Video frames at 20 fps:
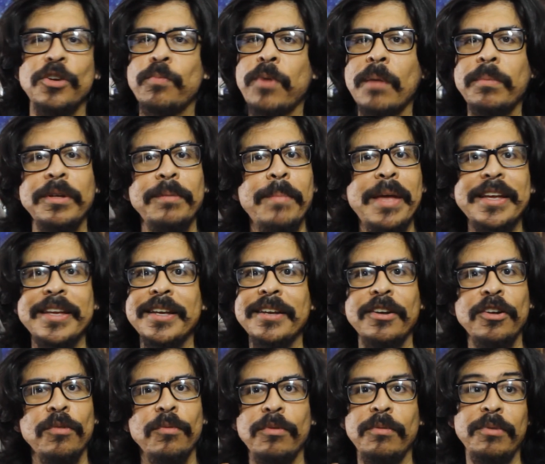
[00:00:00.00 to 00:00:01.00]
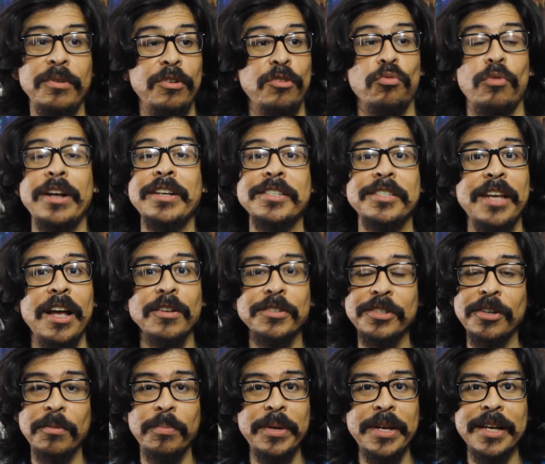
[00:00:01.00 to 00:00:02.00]
You're probably making great
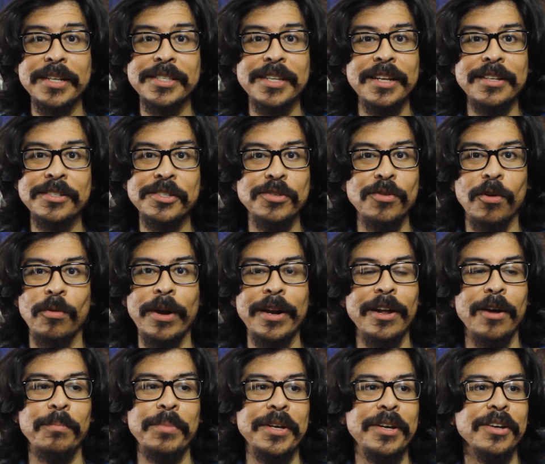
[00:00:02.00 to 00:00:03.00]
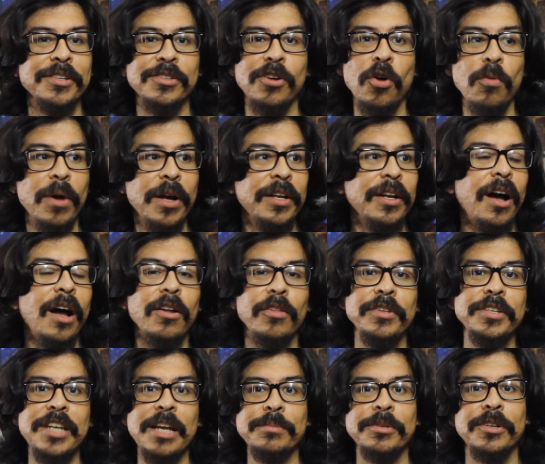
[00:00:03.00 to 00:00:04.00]
sales in your PSN store right now because, oh my god, all
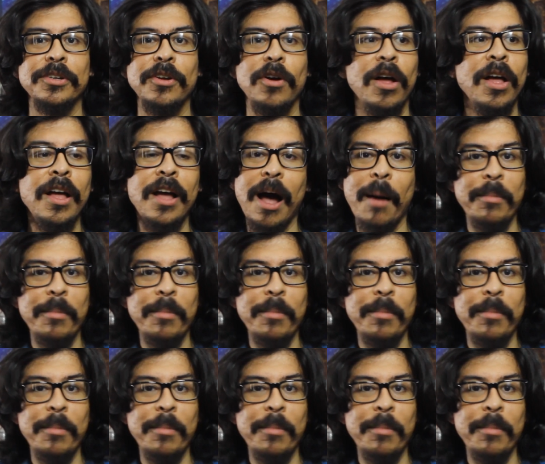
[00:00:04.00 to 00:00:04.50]
these games are going to go.